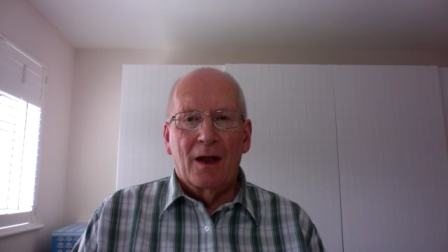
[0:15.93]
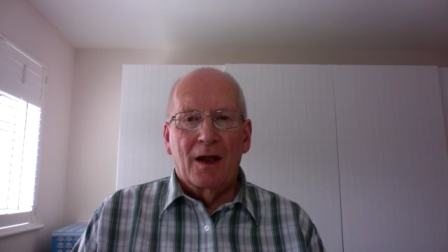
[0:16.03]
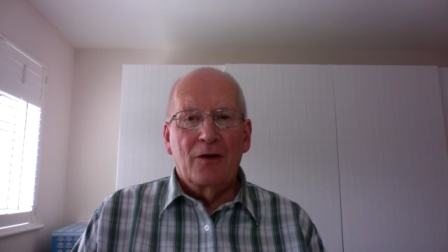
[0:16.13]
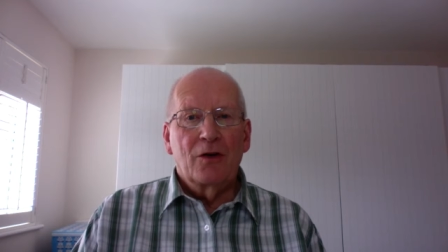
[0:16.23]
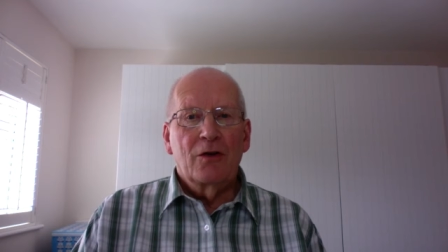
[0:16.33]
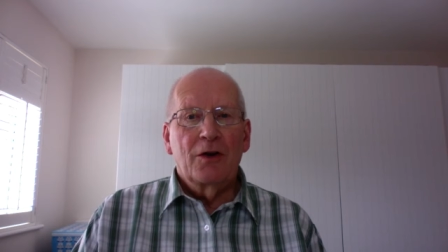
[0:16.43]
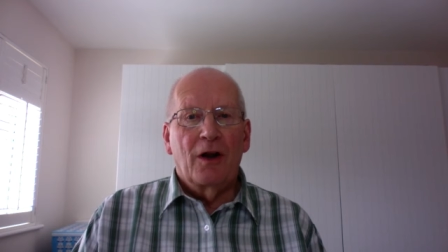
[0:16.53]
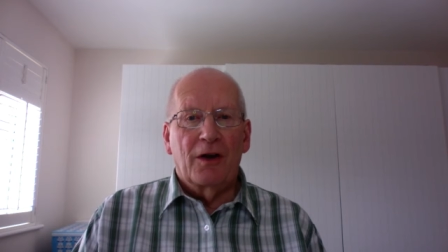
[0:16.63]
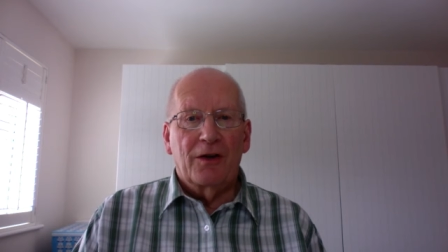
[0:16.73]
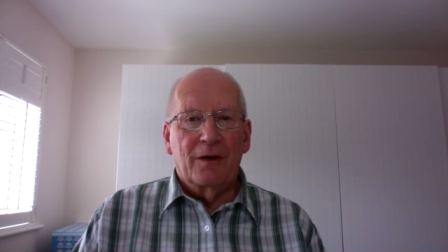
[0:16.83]
Now, you could
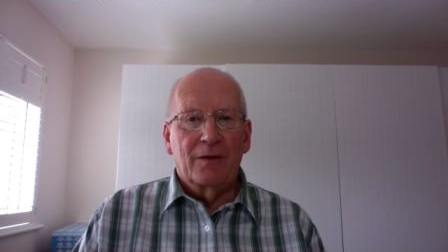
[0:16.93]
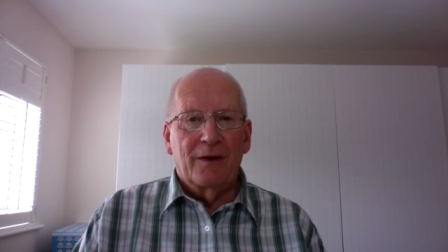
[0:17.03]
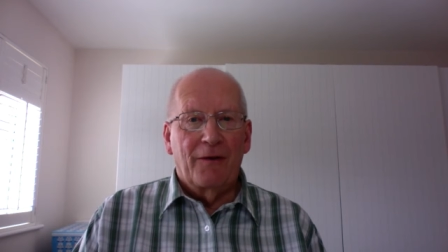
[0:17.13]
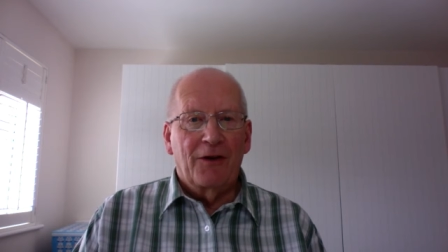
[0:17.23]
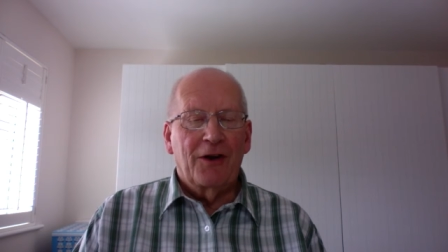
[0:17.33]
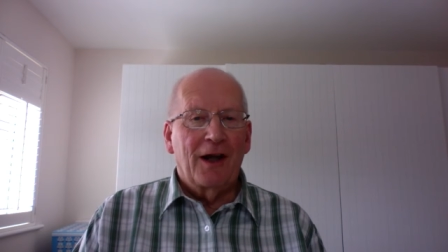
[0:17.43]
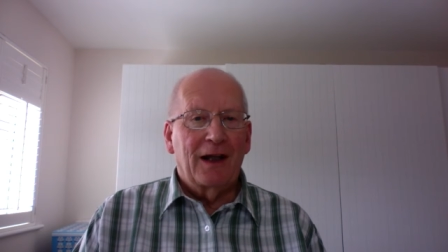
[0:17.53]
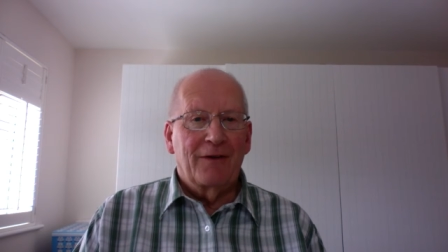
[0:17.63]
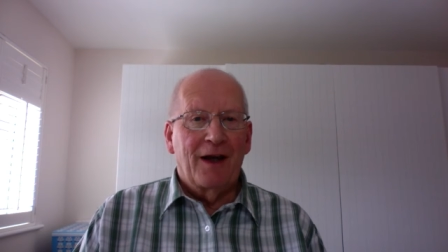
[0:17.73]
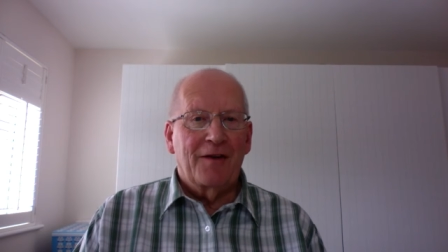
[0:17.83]
argue that the
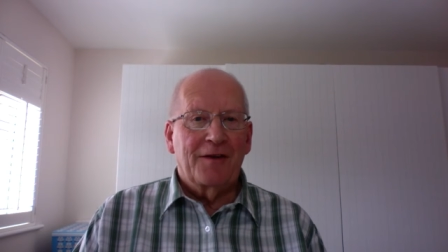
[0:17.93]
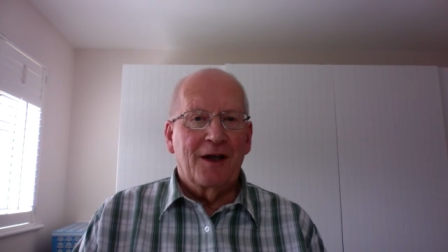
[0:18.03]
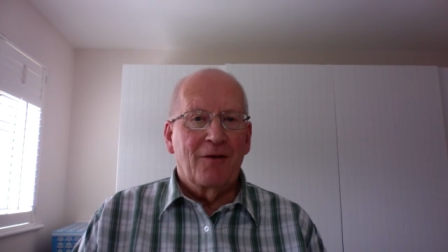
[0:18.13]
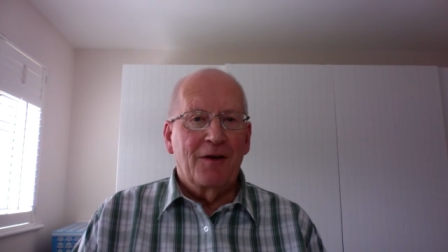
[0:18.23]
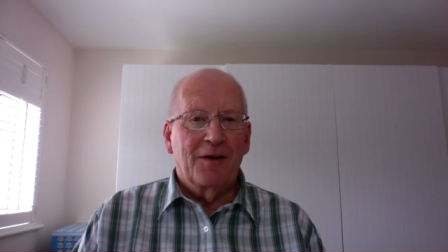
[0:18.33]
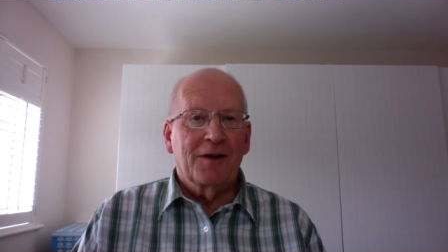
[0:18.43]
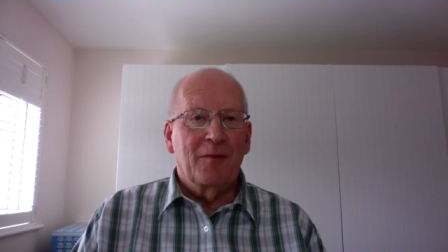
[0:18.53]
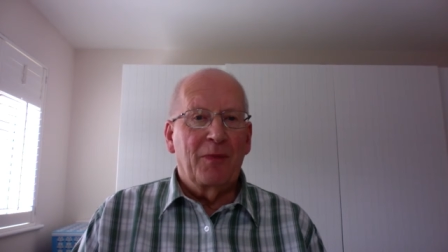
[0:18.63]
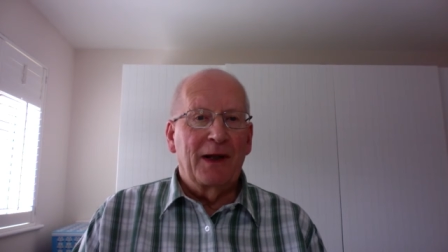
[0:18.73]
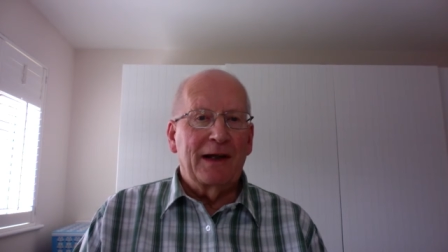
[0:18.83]
title of our series is
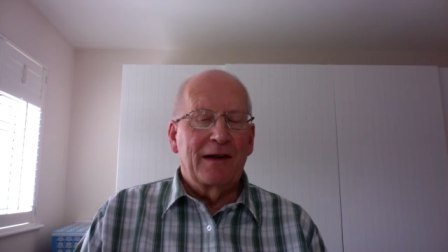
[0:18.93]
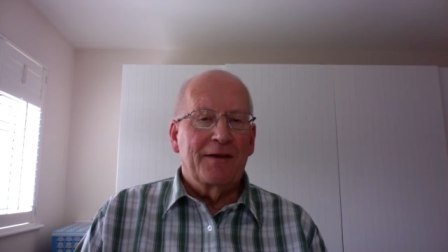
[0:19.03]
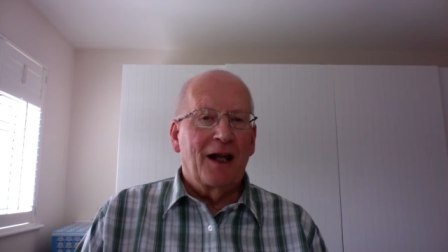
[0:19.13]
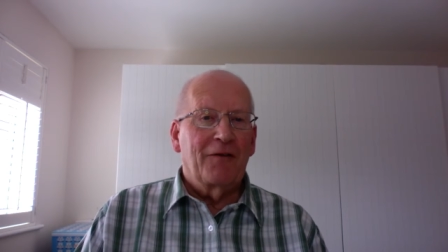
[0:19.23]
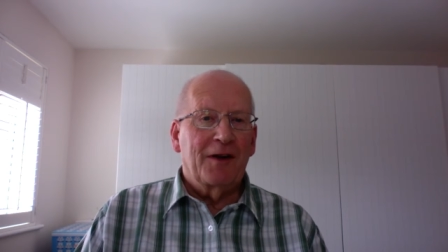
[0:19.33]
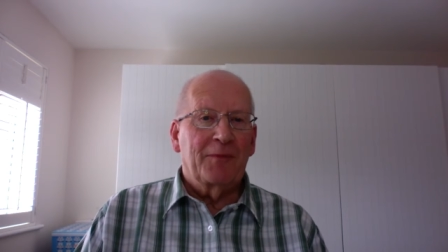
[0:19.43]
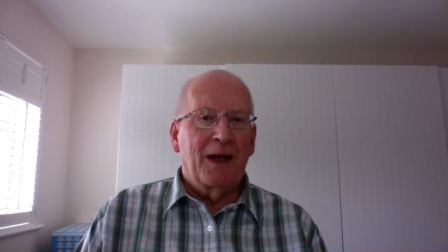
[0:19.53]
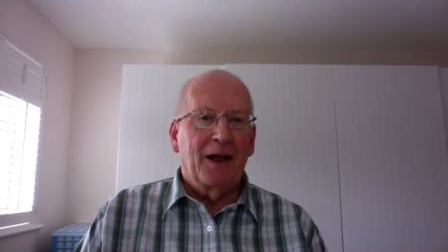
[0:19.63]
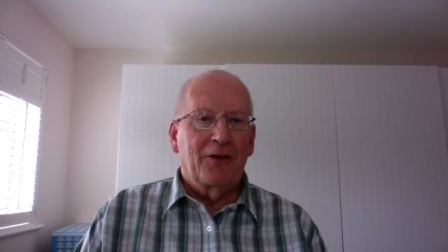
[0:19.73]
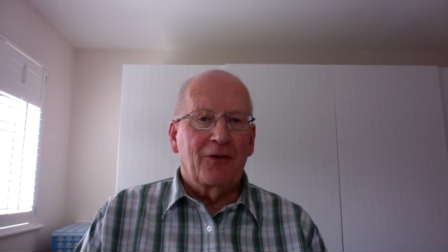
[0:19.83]
completely self
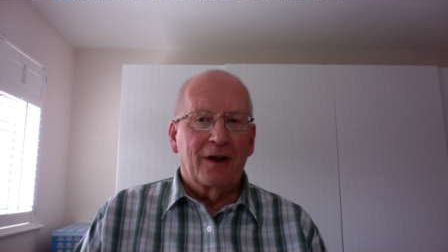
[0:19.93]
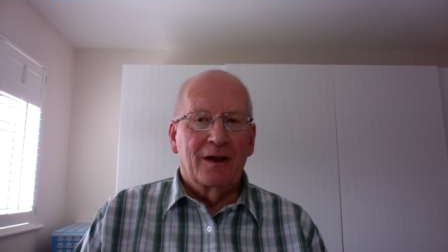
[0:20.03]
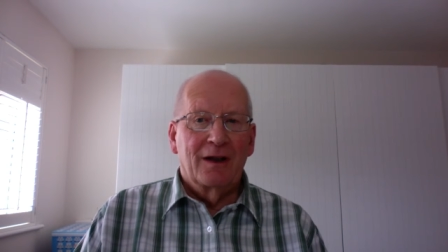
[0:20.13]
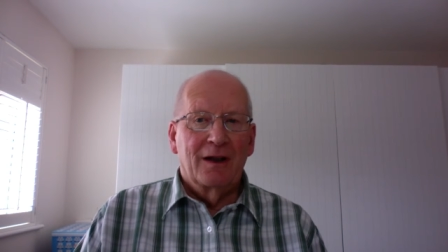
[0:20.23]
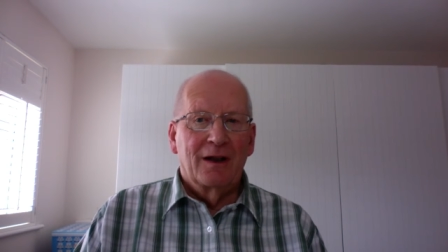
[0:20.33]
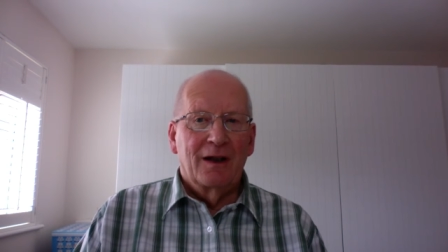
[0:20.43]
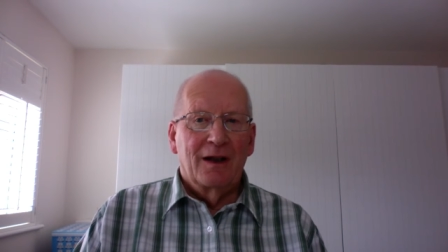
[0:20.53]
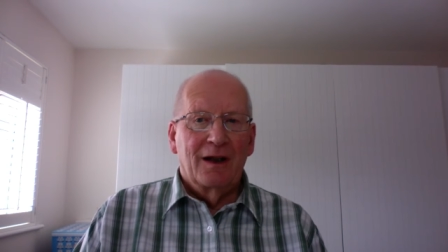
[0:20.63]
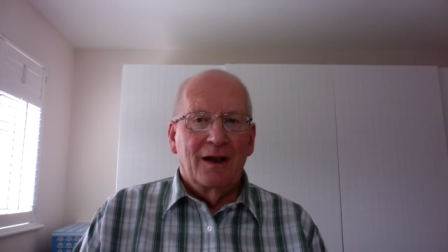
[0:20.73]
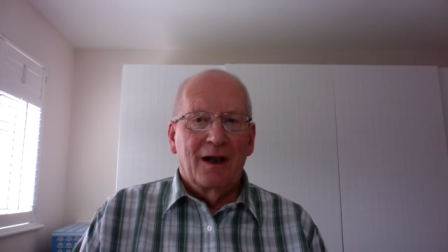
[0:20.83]
explanatory
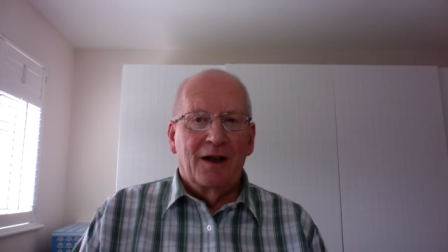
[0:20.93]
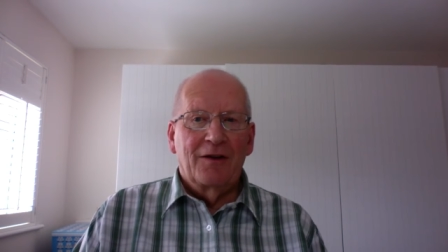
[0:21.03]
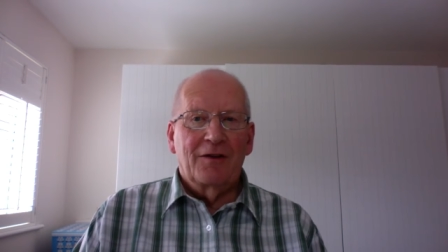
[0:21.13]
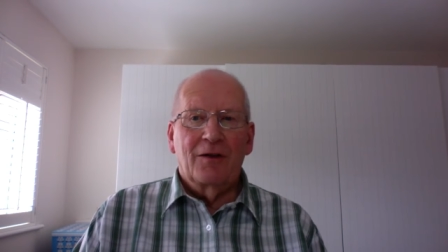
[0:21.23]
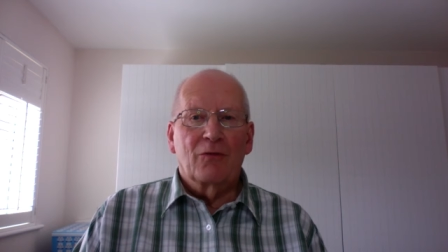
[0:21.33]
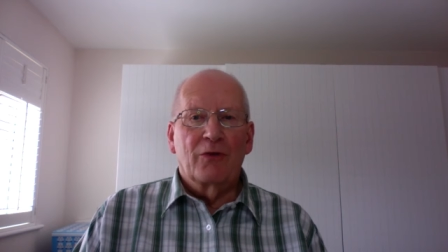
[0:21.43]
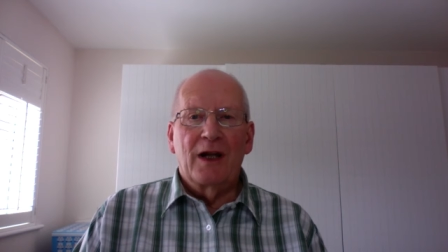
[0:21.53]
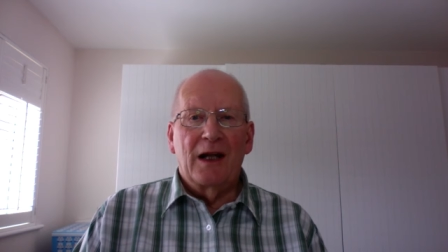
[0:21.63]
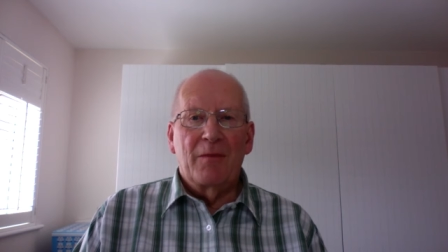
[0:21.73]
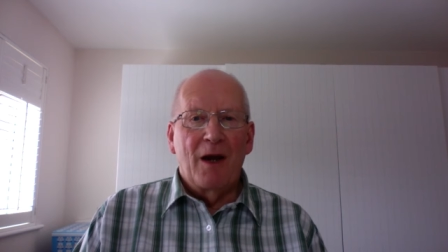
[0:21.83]
and doesn't
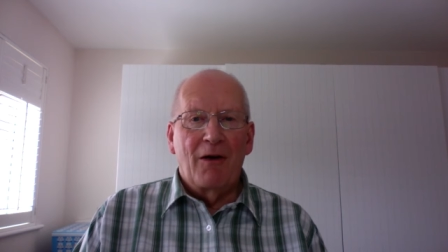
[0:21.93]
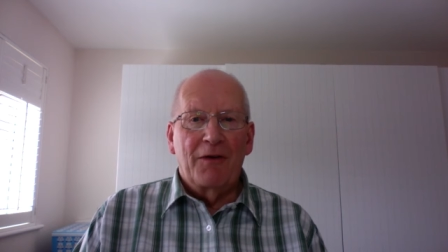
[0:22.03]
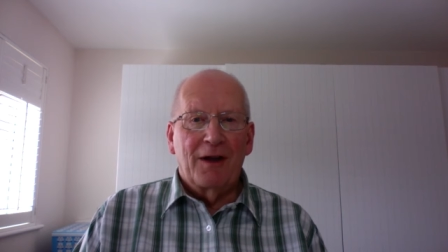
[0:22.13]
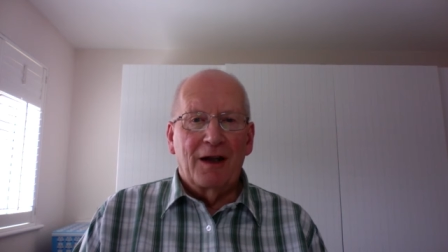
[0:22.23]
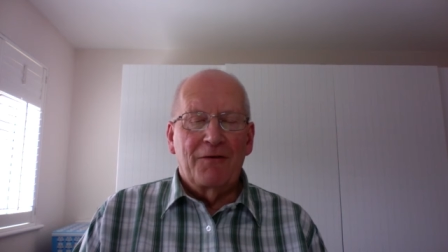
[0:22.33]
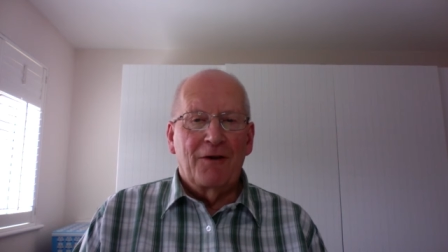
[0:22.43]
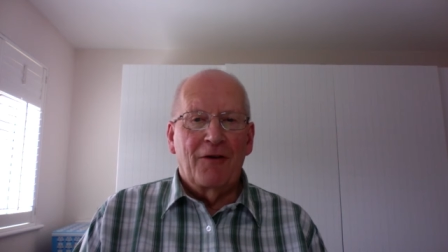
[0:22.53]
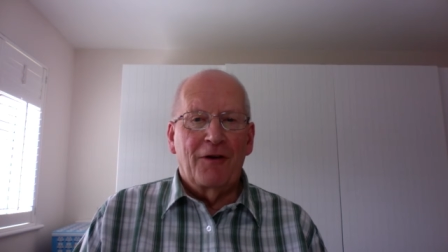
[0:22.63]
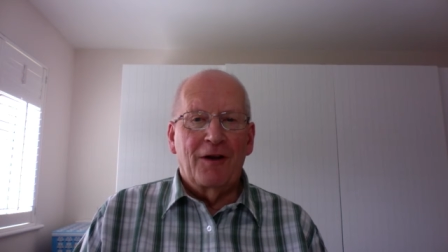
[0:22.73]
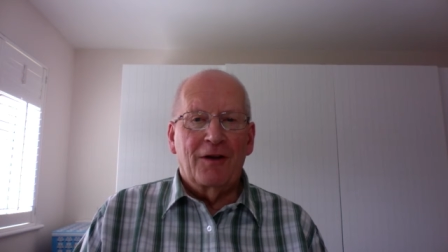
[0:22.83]
really merit any
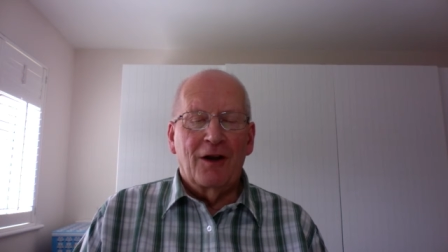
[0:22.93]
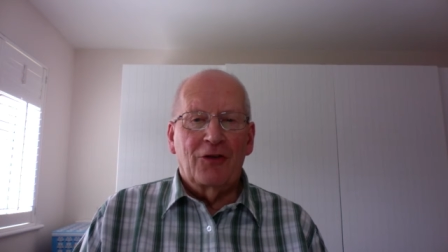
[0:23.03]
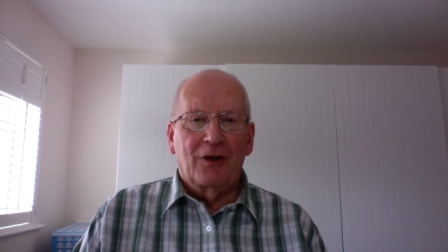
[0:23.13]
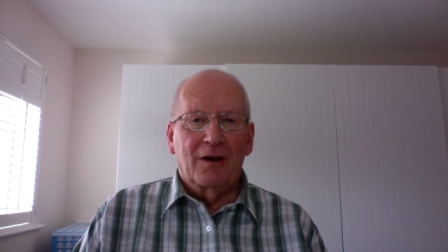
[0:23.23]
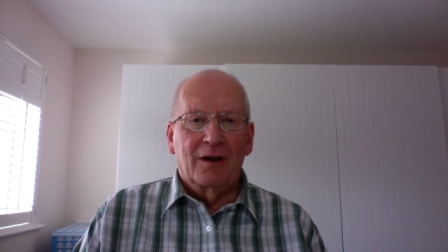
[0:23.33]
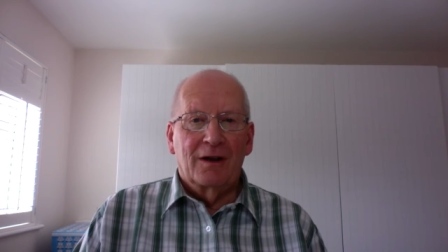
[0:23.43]
further discussion.